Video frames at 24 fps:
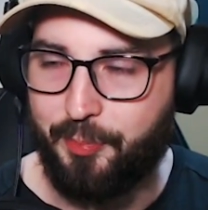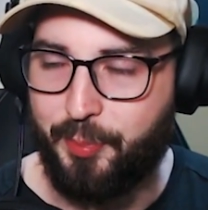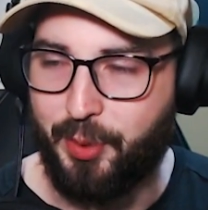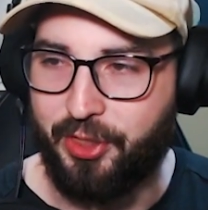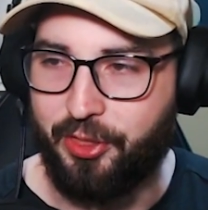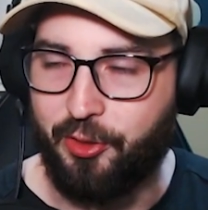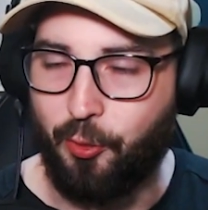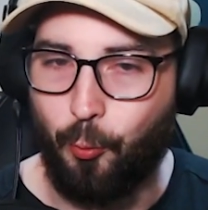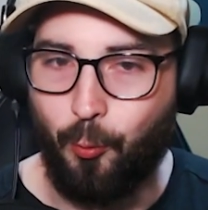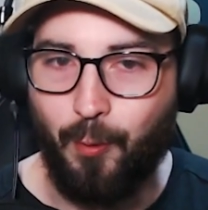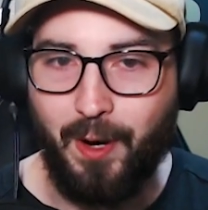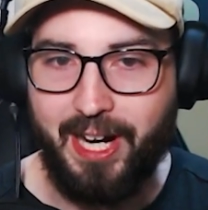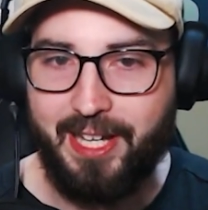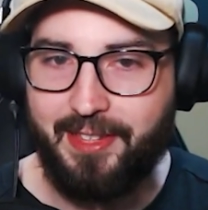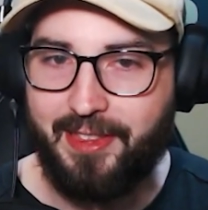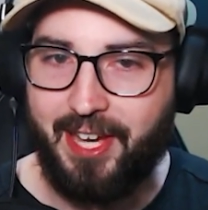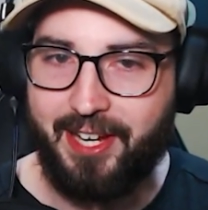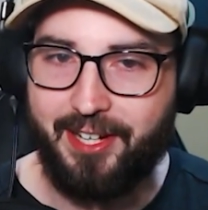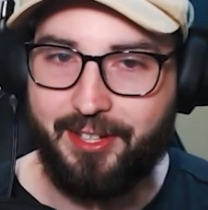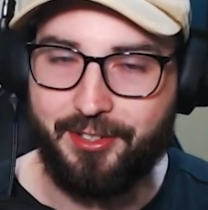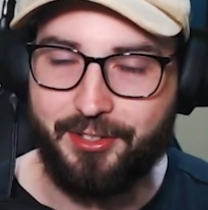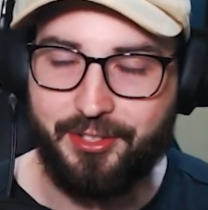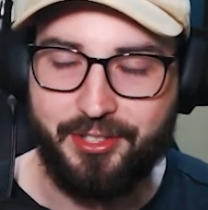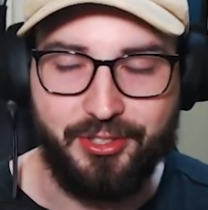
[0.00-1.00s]
but the way they
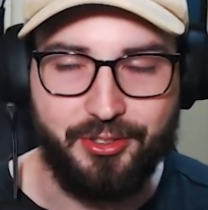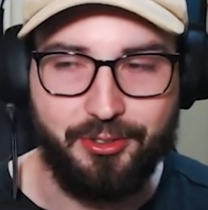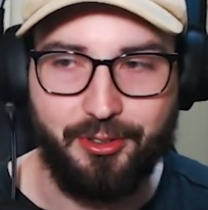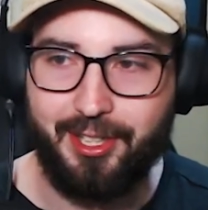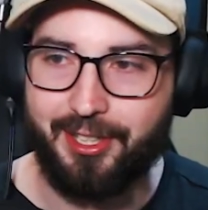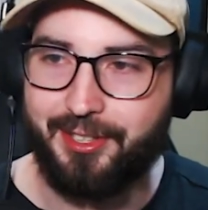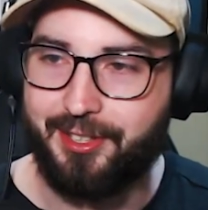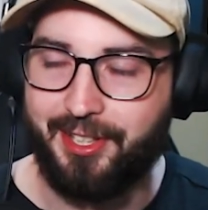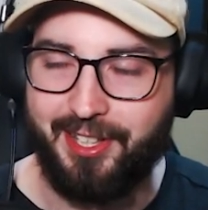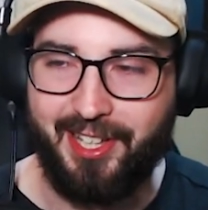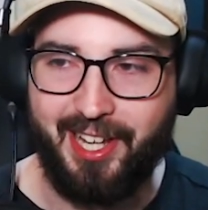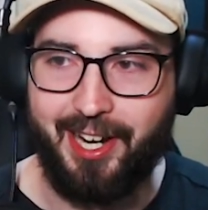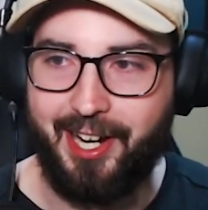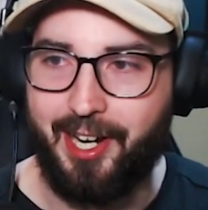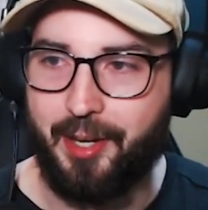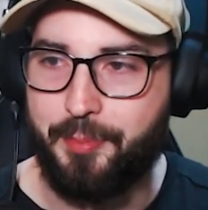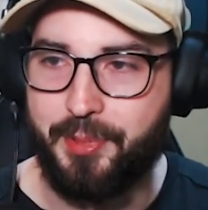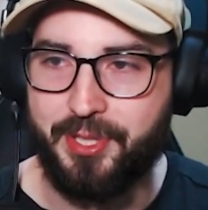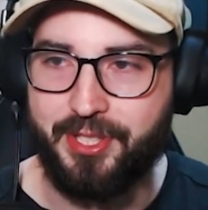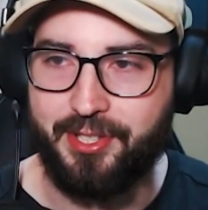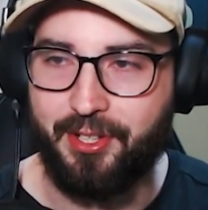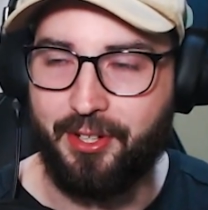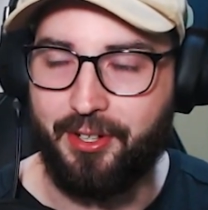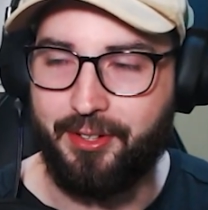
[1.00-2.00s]
constructed that
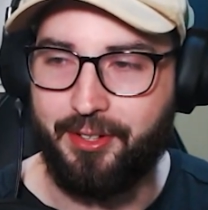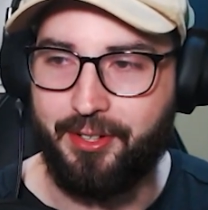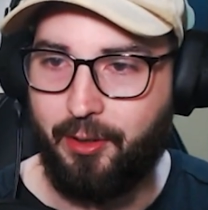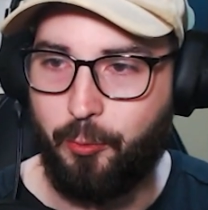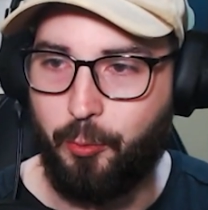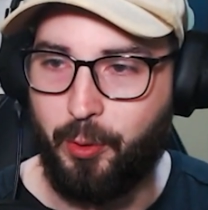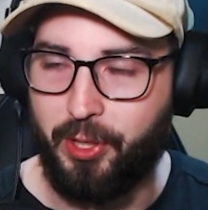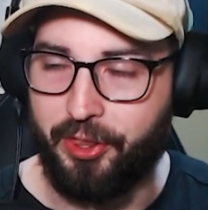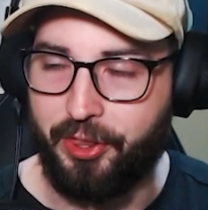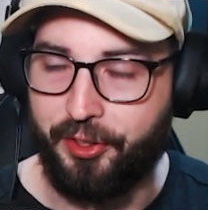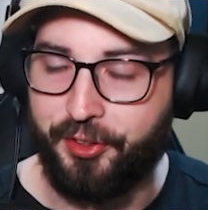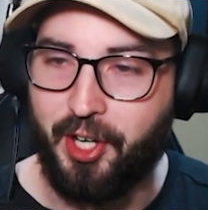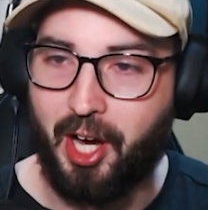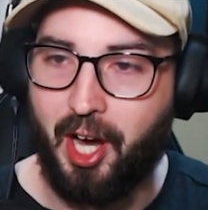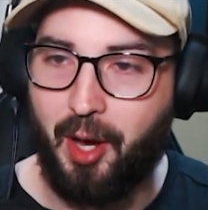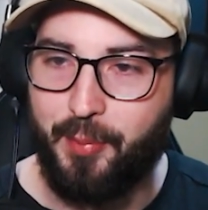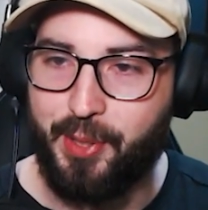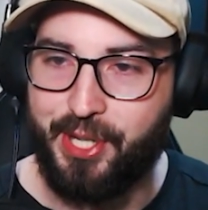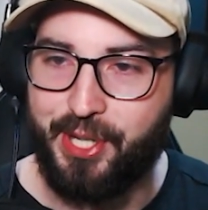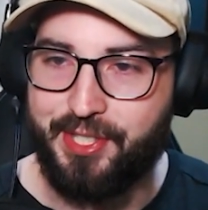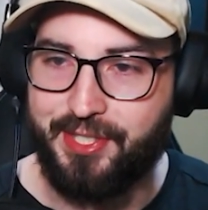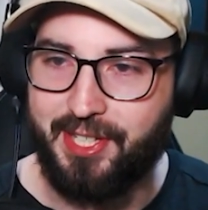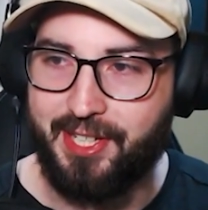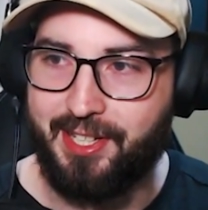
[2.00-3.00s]
episode with
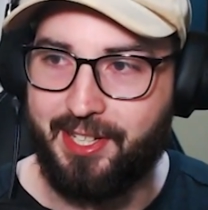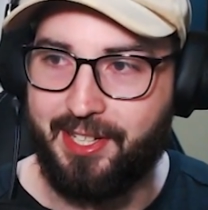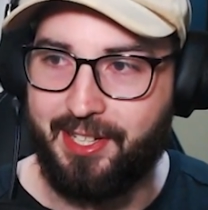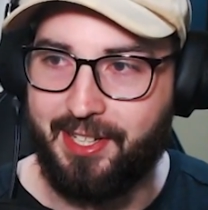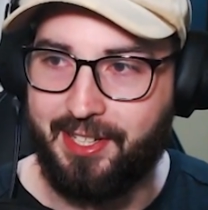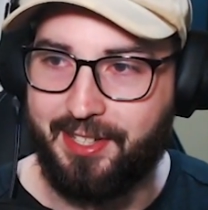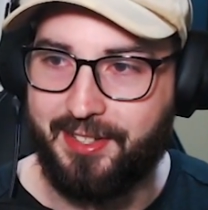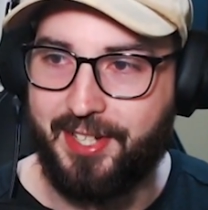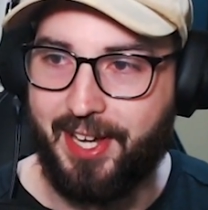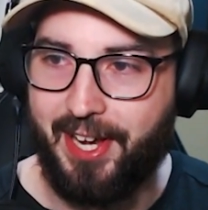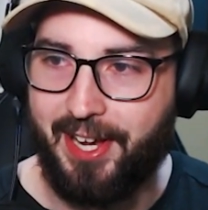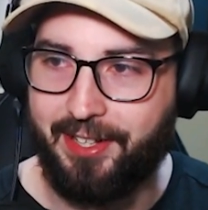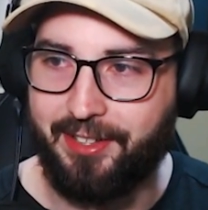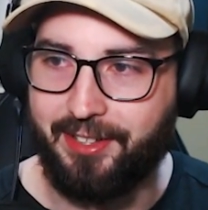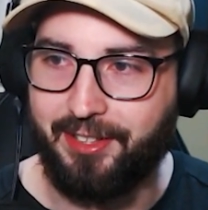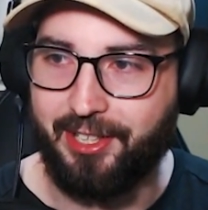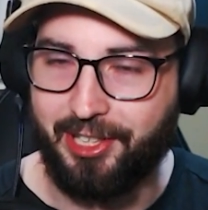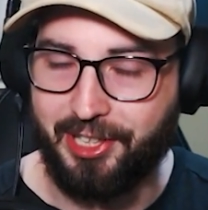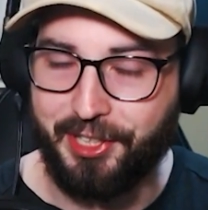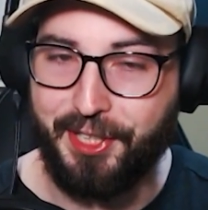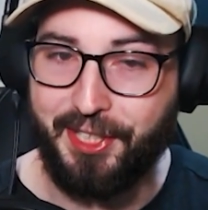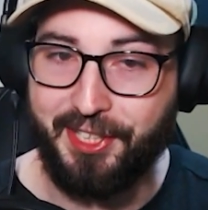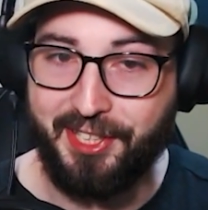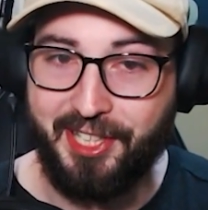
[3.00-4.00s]
DABI's intent
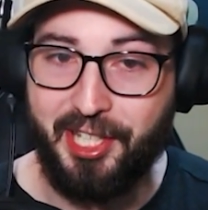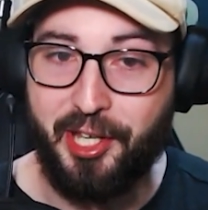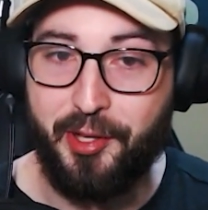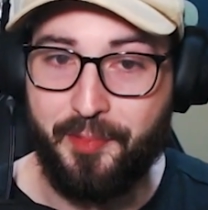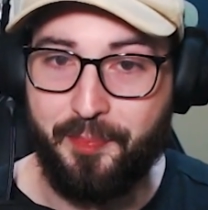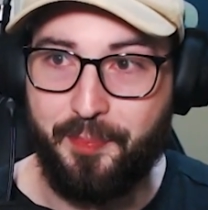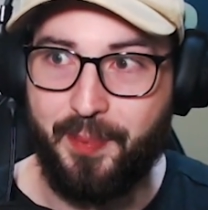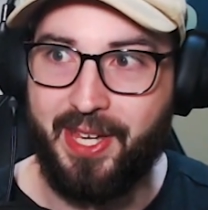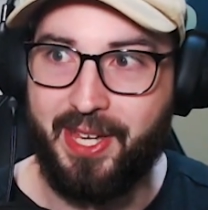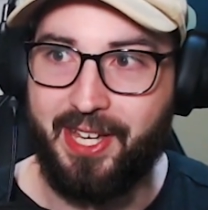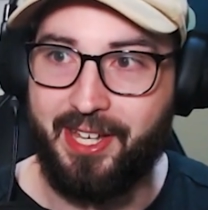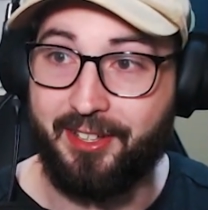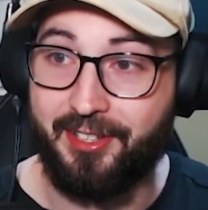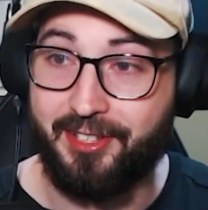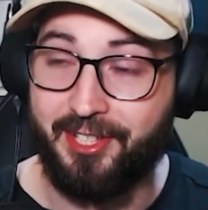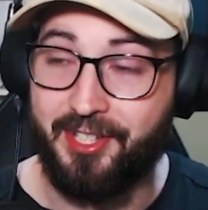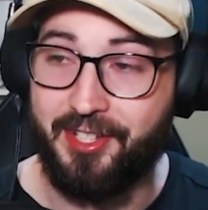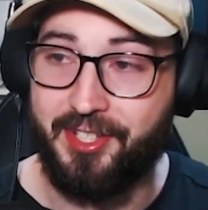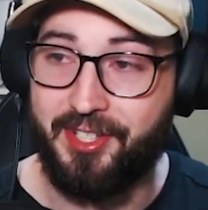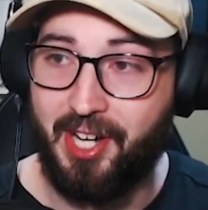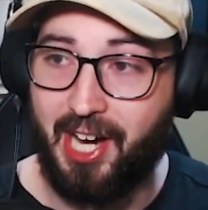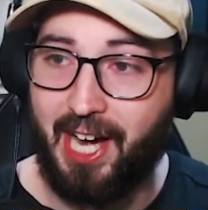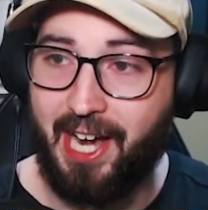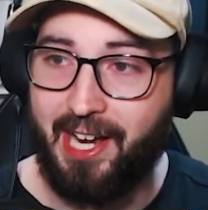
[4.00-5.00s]
clearly being to
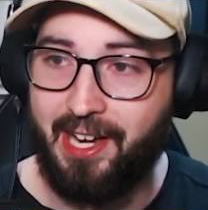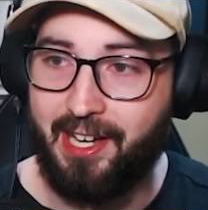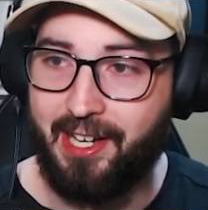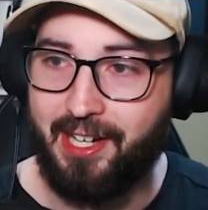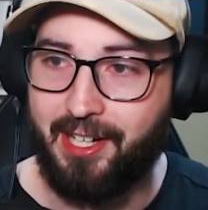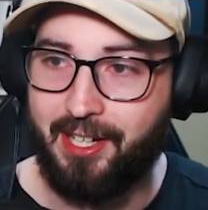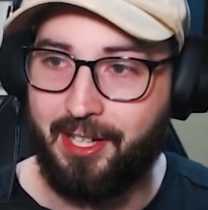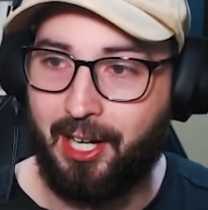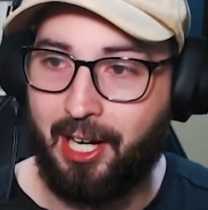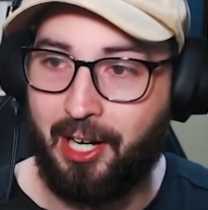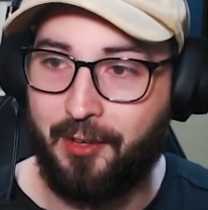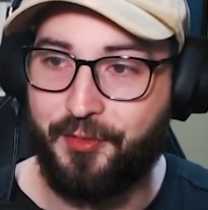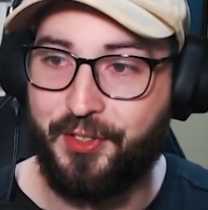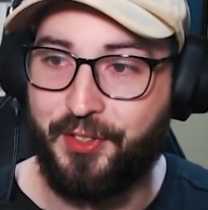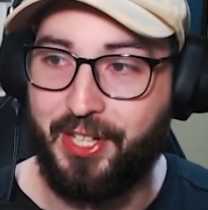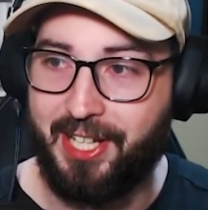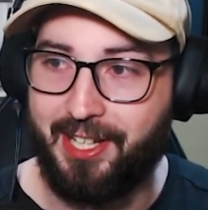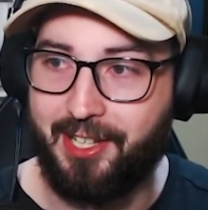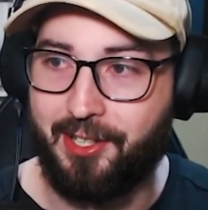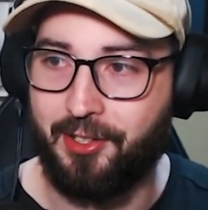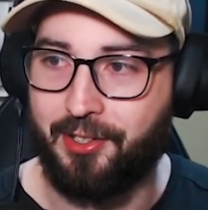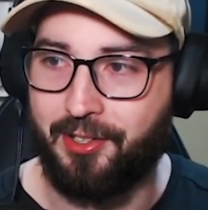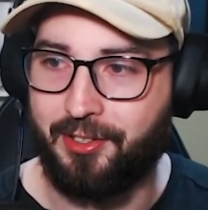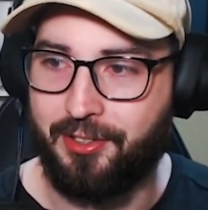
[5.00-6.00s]
die after
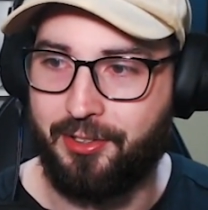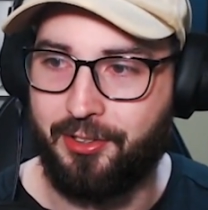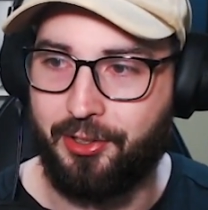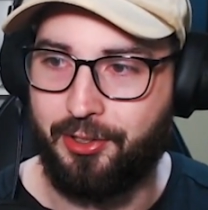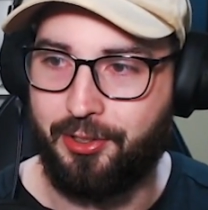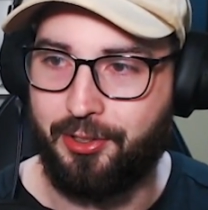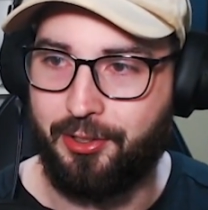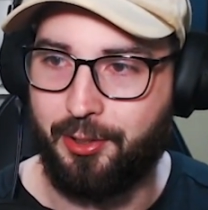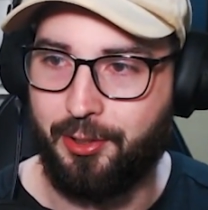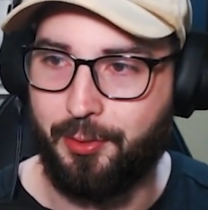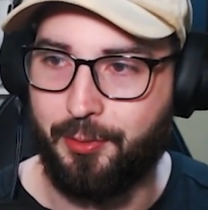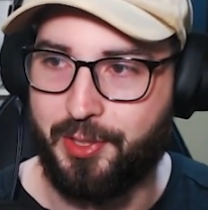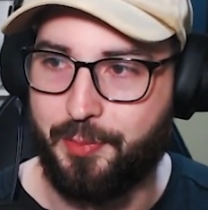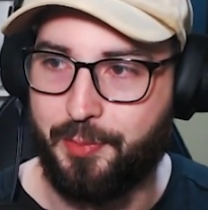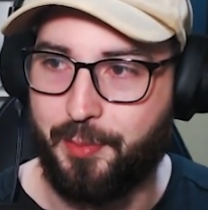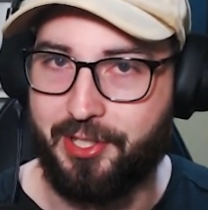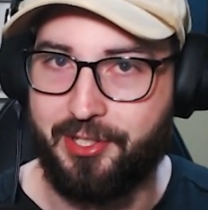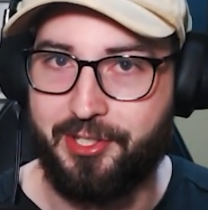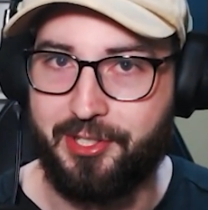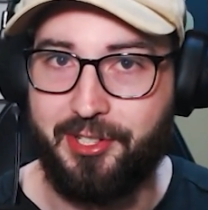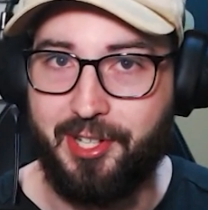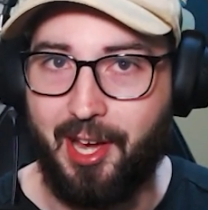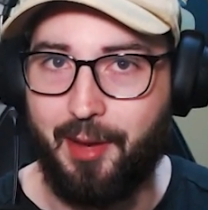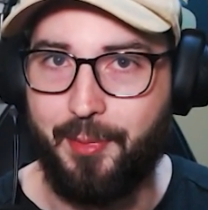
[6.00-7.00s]
he could do as
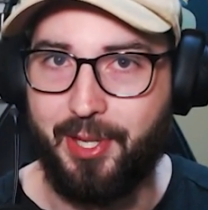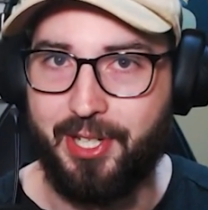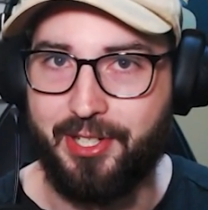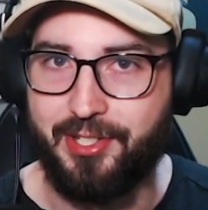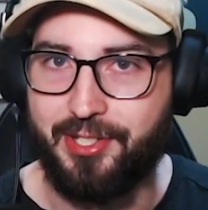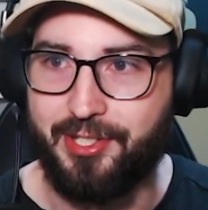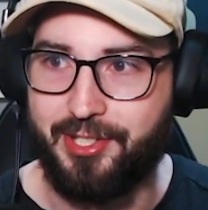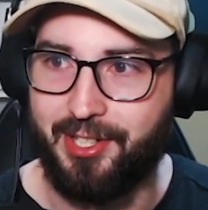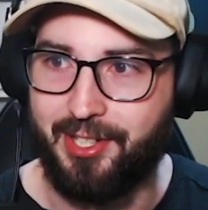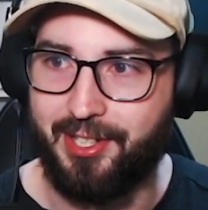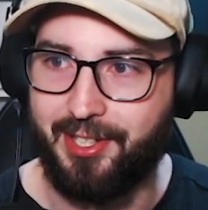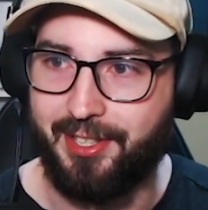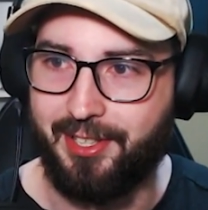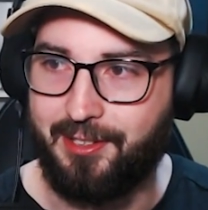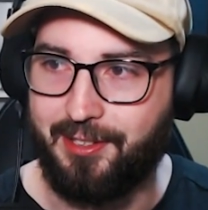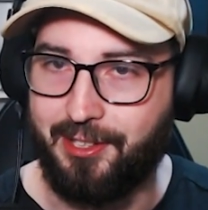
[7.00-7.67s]
much damage to,